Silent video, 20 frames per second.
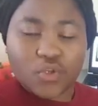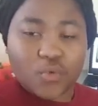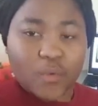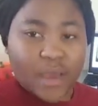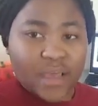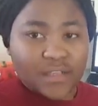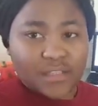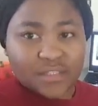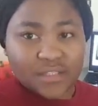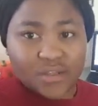
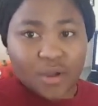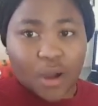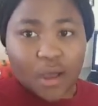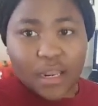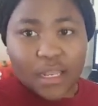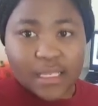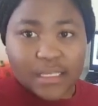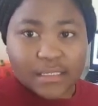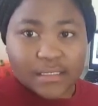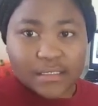US
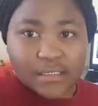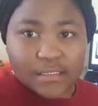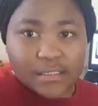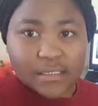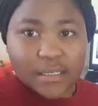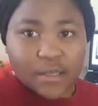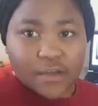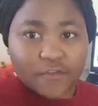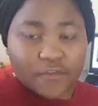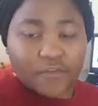
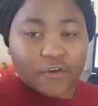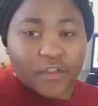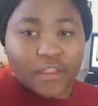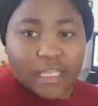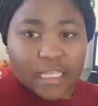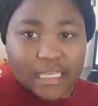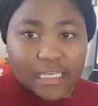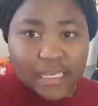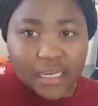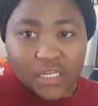for
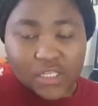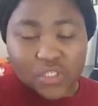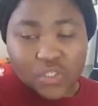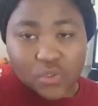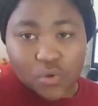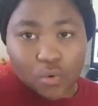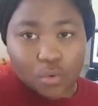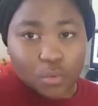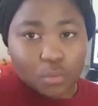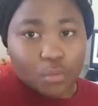the year.
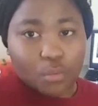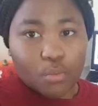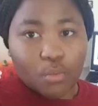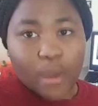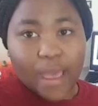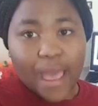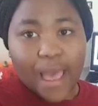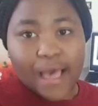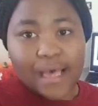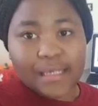So
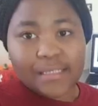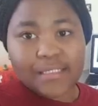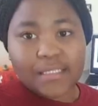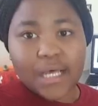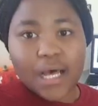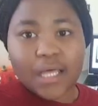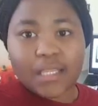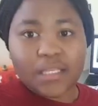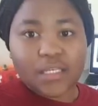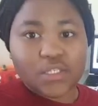whereas
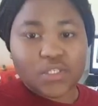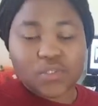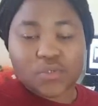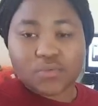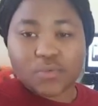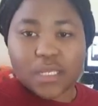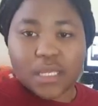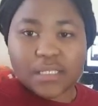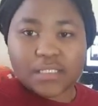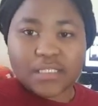other
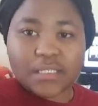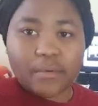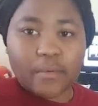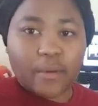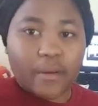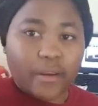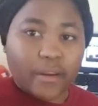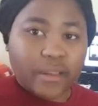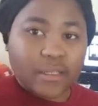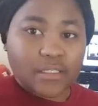students,
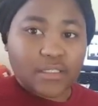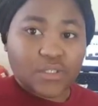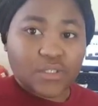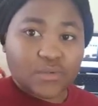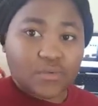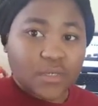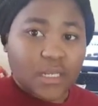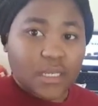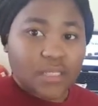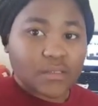American
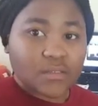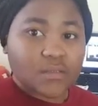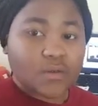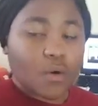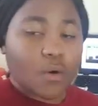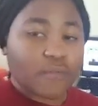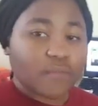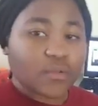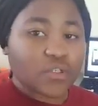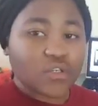students
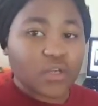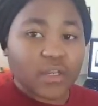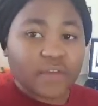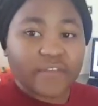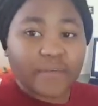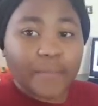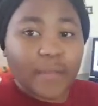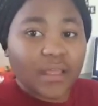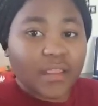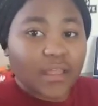or children
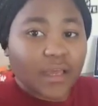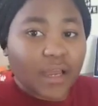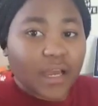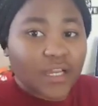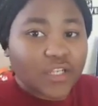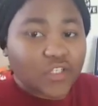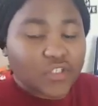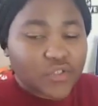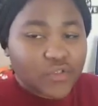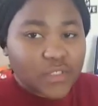from other
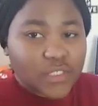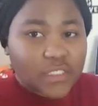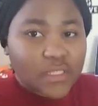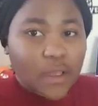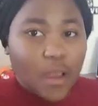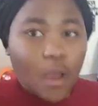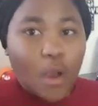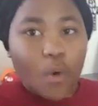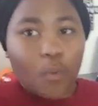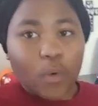countries,
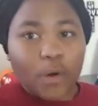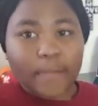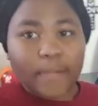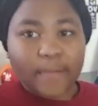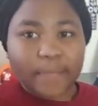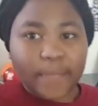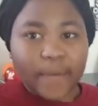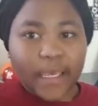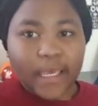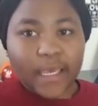would
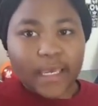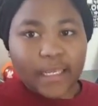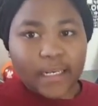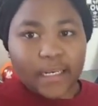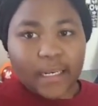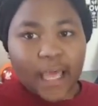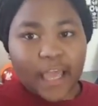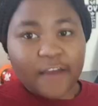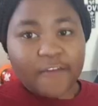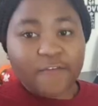be
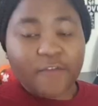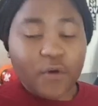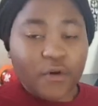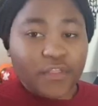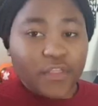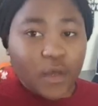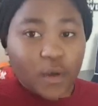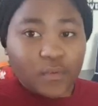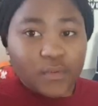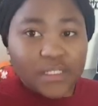paying like
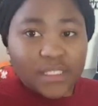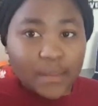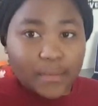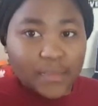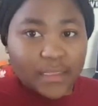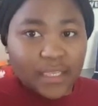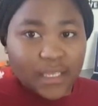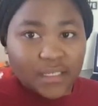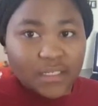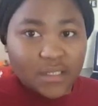$4,000
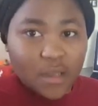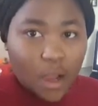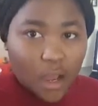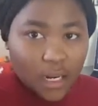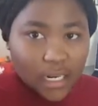something